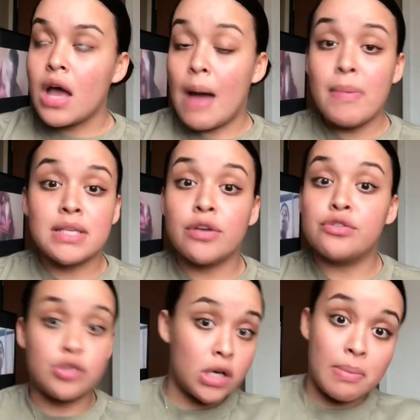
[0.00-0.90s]
I'm gonna tell you
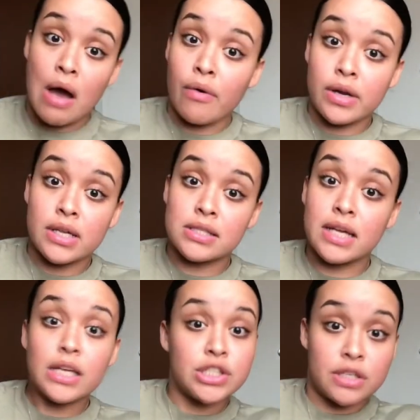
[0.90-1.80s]
straight up how it is.
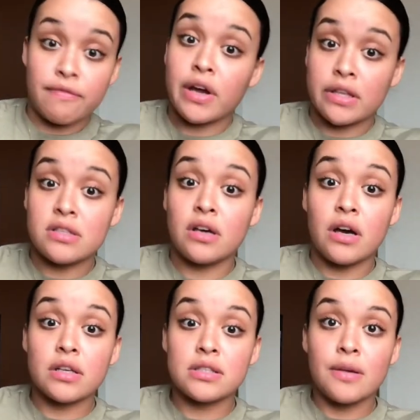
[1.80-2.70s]
Like, this shit fucking
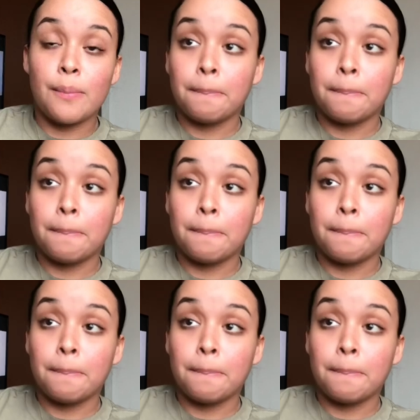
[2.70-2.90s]
sucks.